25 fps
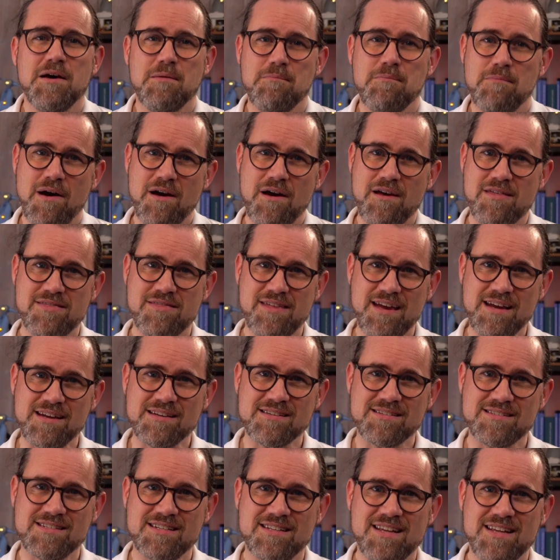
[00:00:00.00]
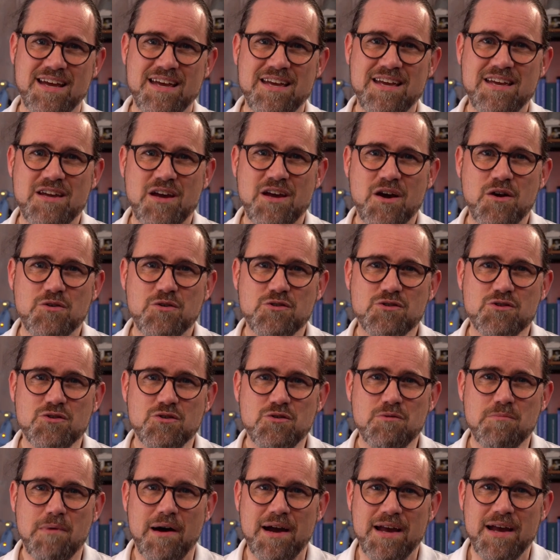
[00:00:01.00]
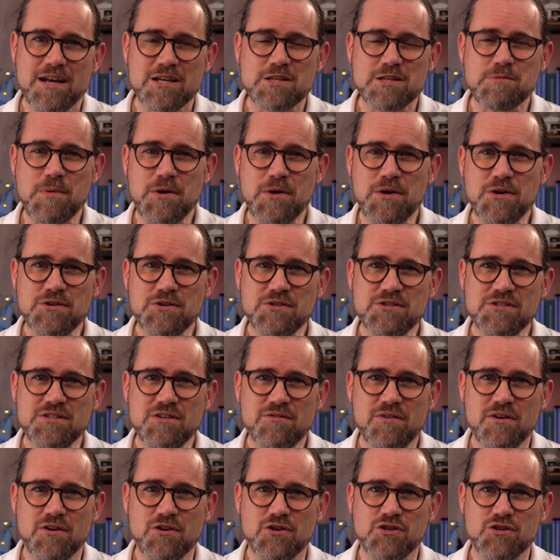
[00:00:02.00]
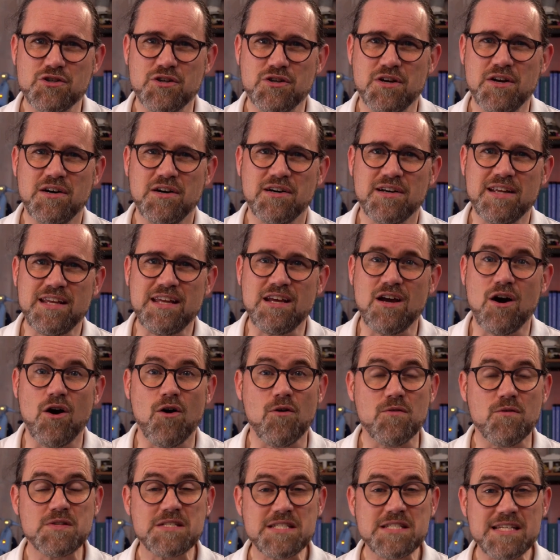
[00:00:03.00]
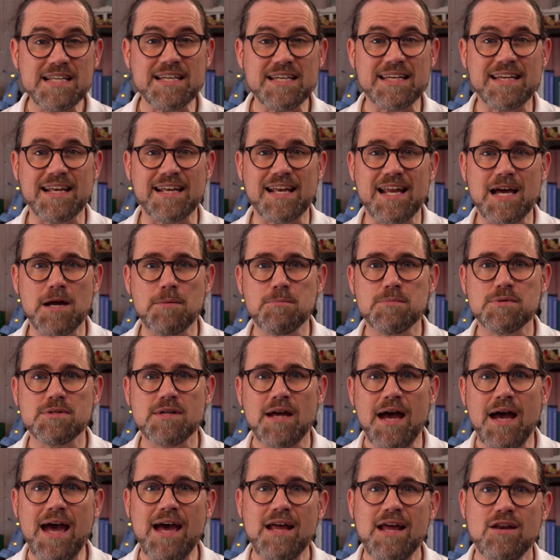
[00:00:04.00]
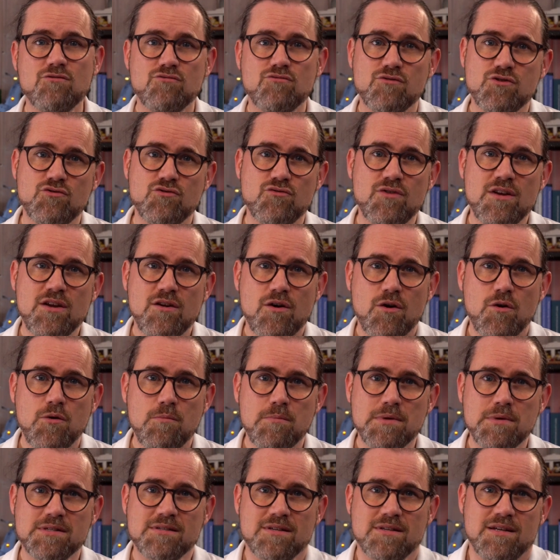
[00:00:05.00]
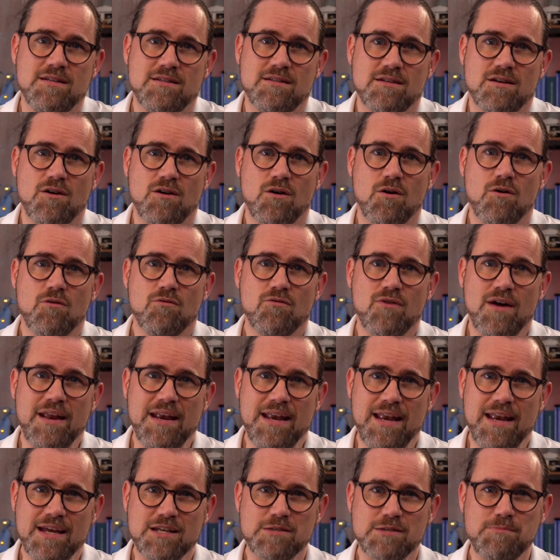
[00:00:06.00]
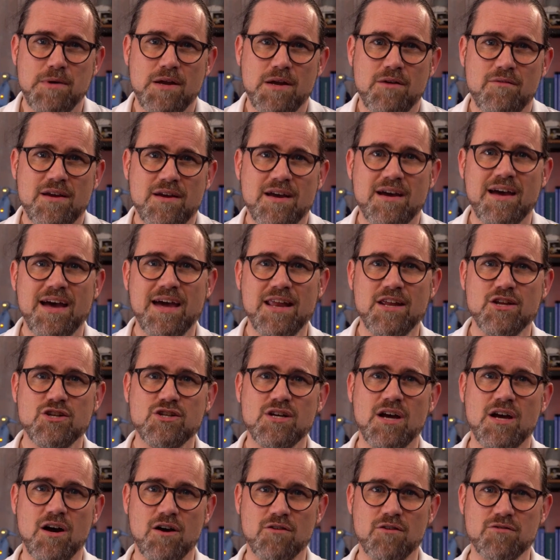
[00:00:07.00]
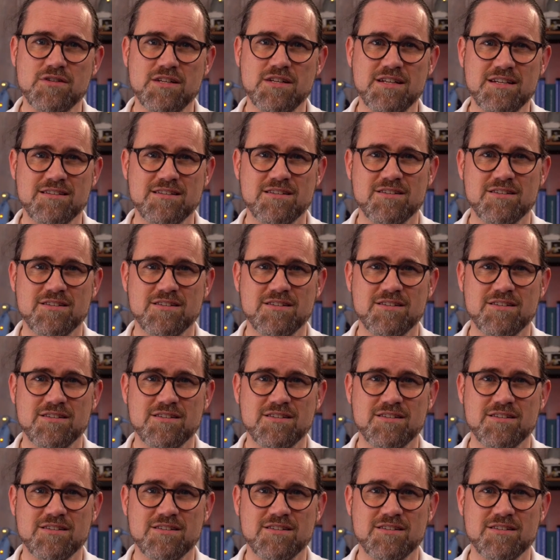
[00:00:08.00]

My thanks today go to my experts Dhiraj Sogani of Silicon Labs and Rodrigo Mesquita of Nexperia Energy Harvesting